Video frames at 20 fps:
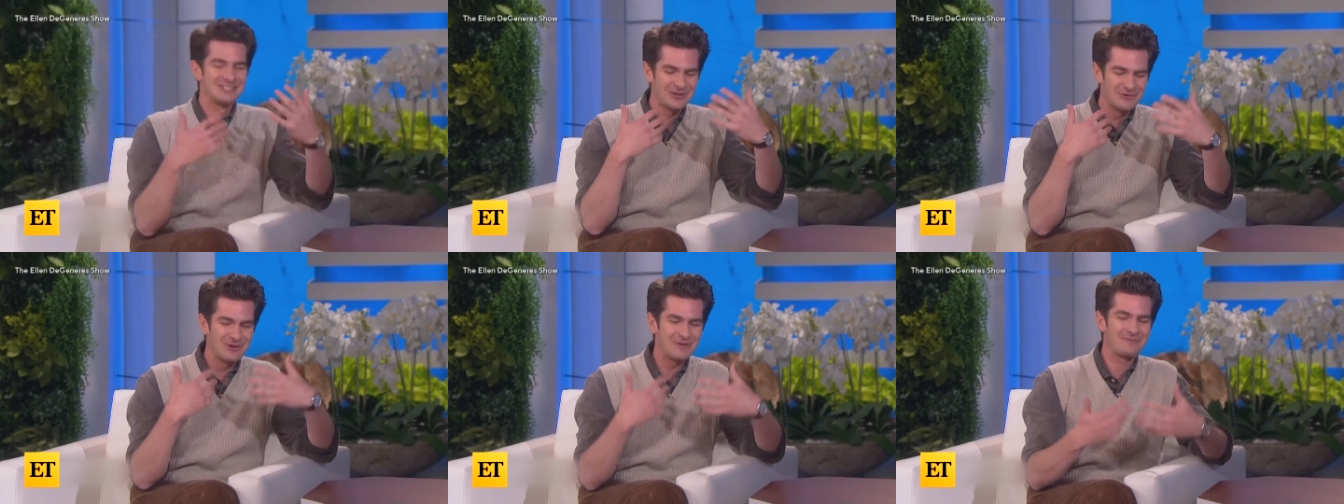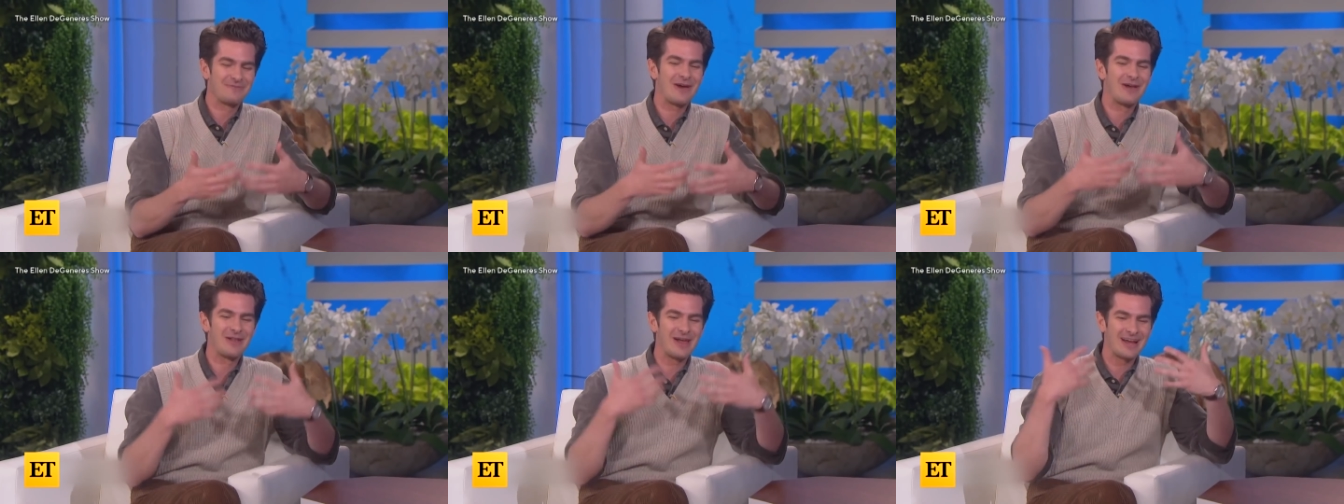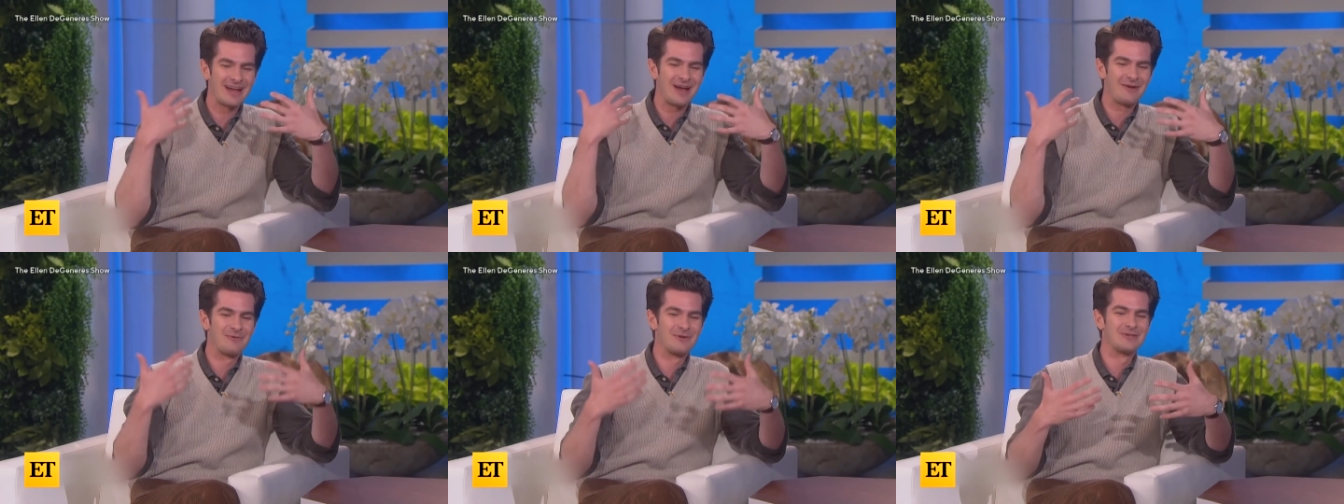So it felt
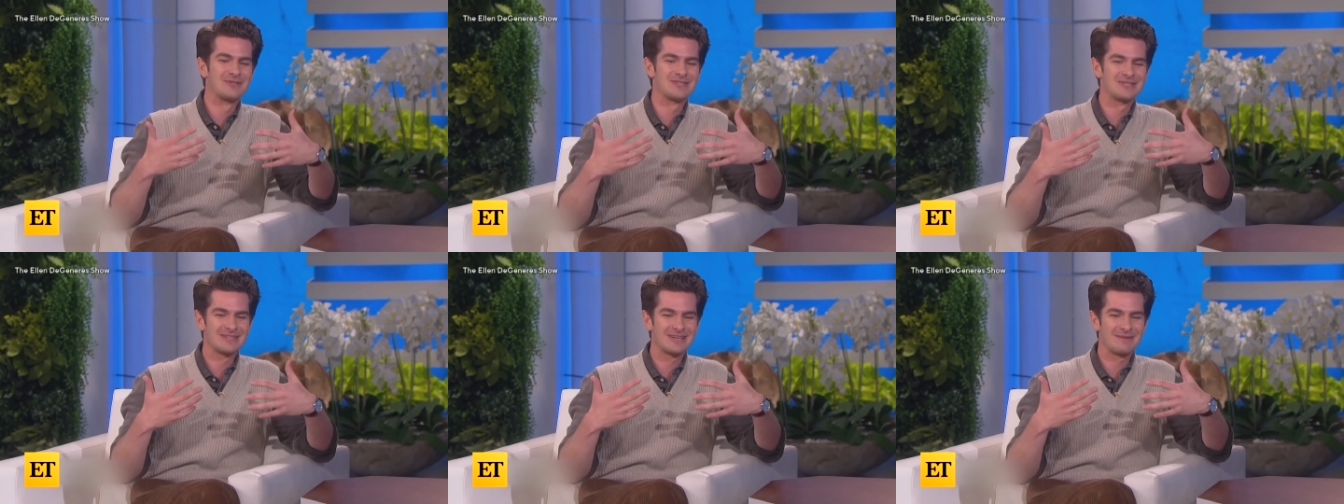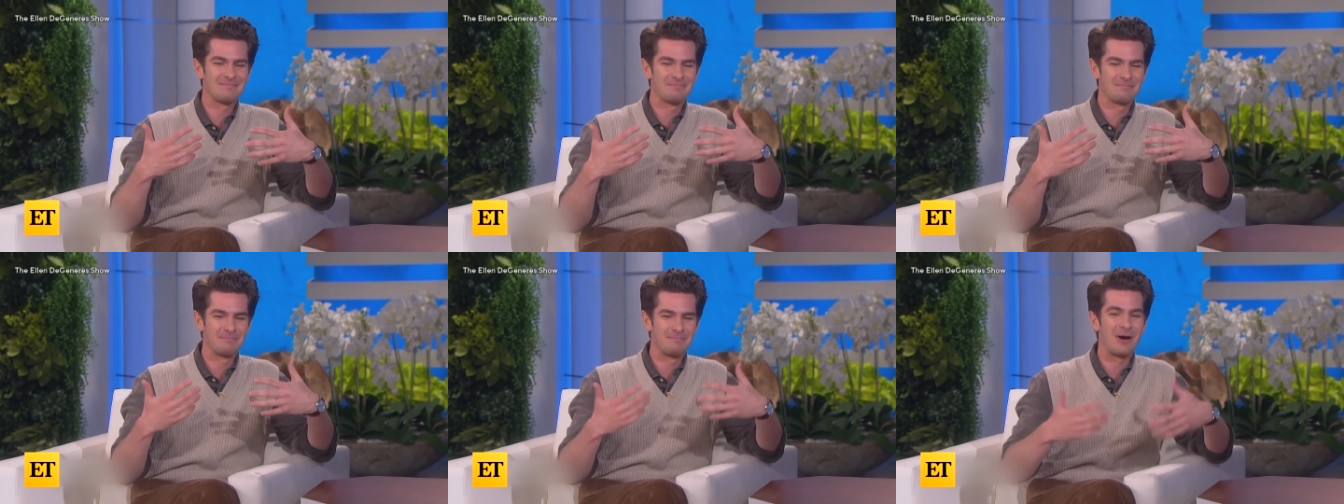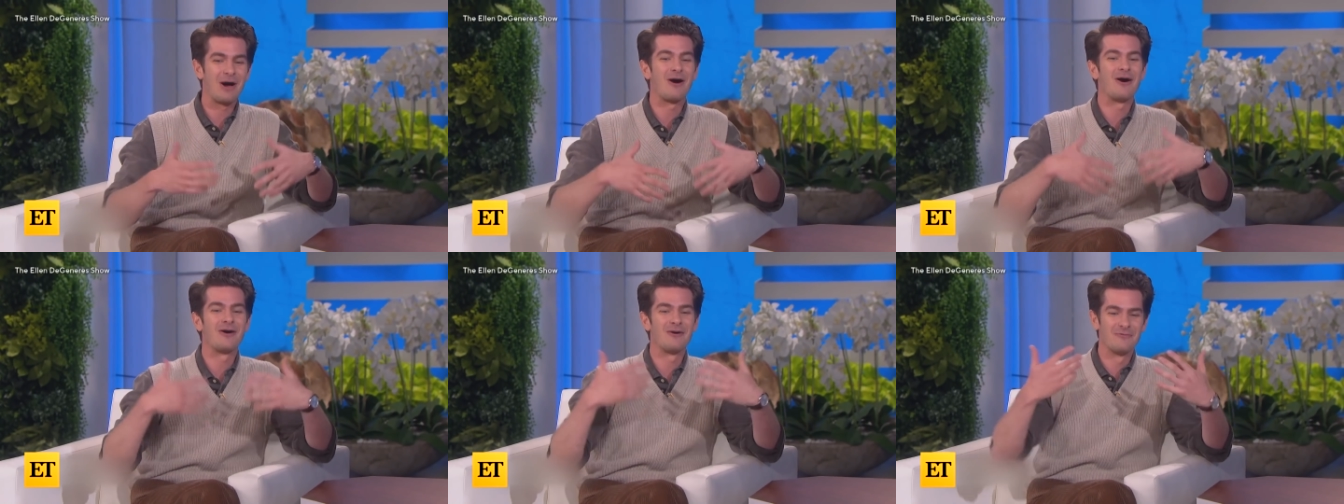like I was
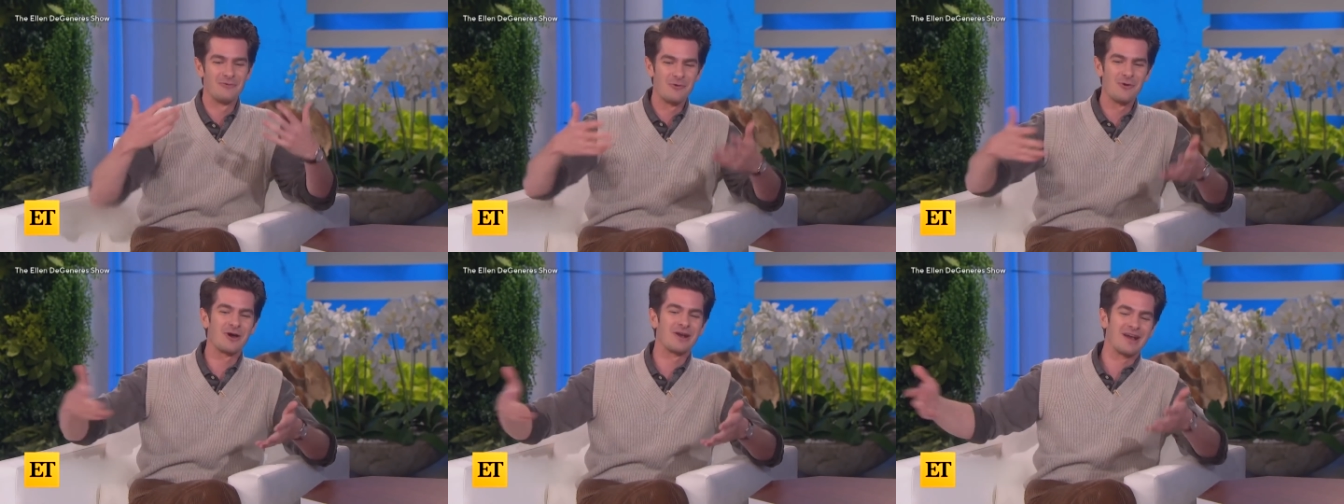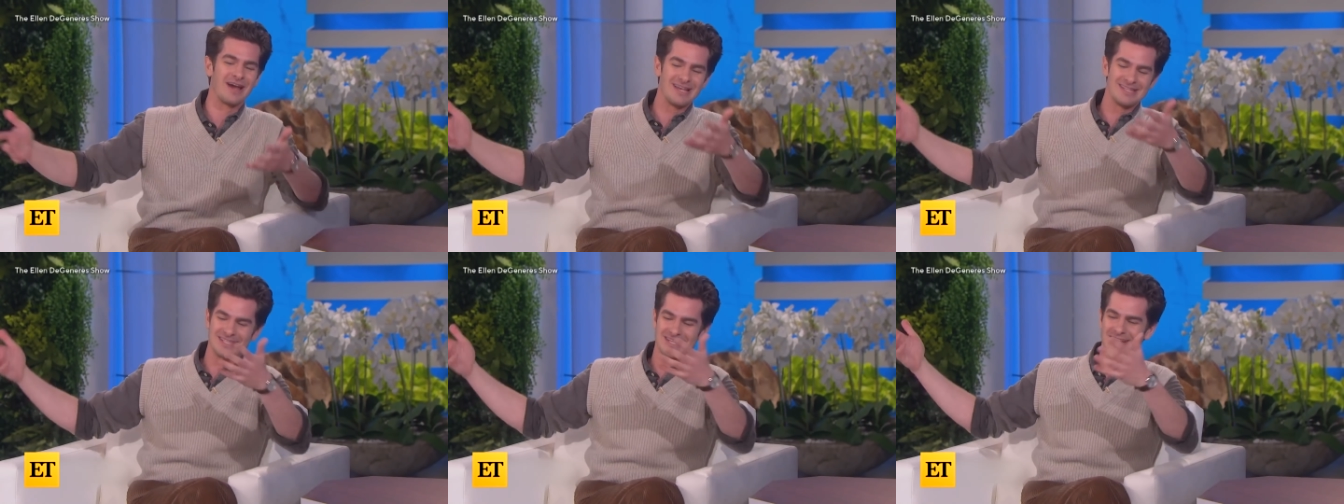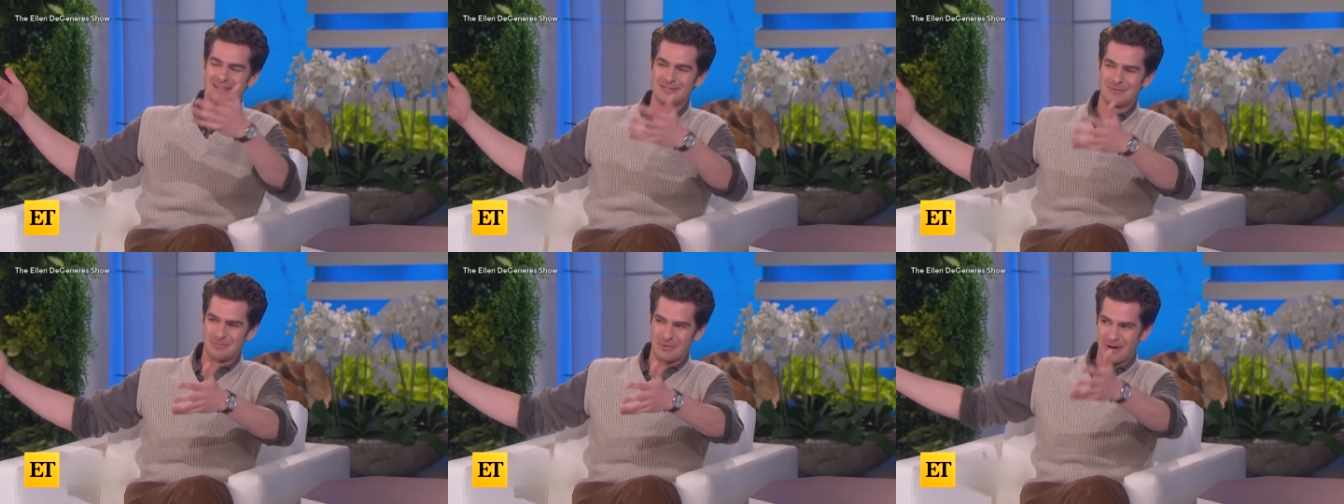part of
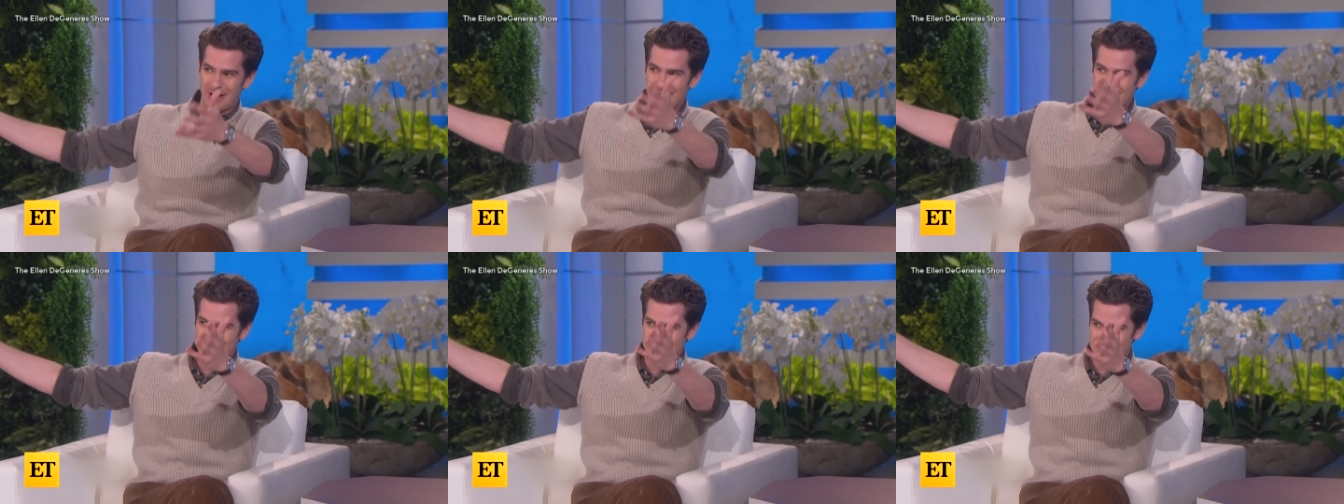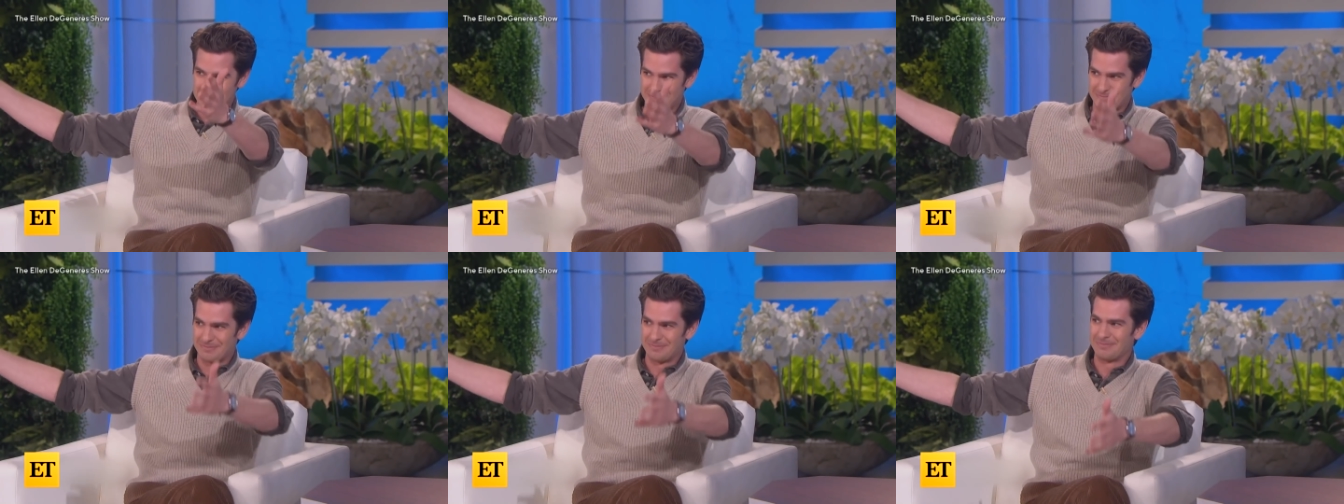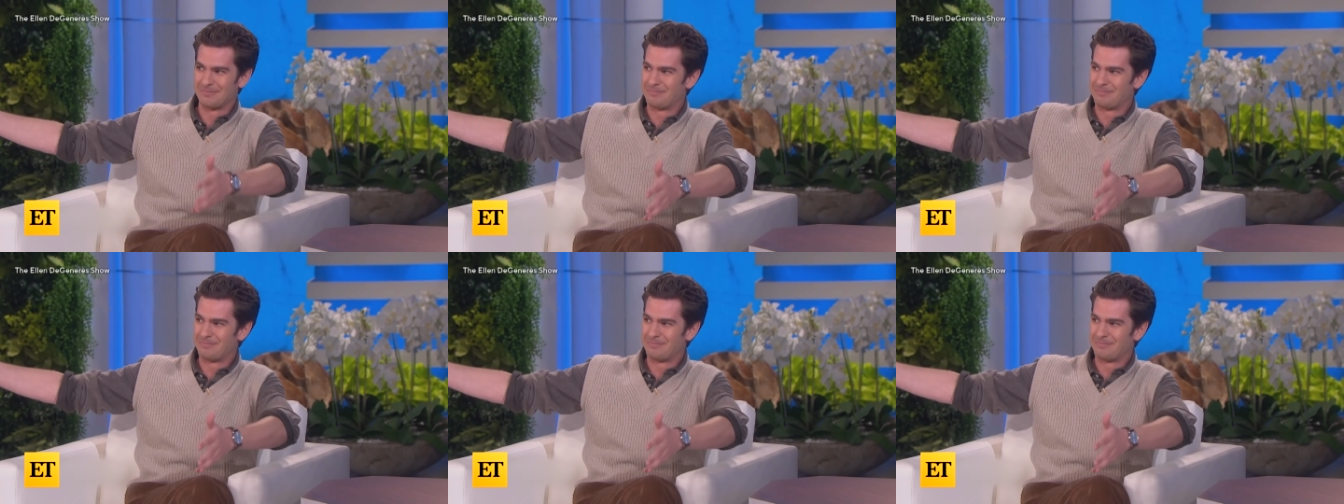organizing a surprise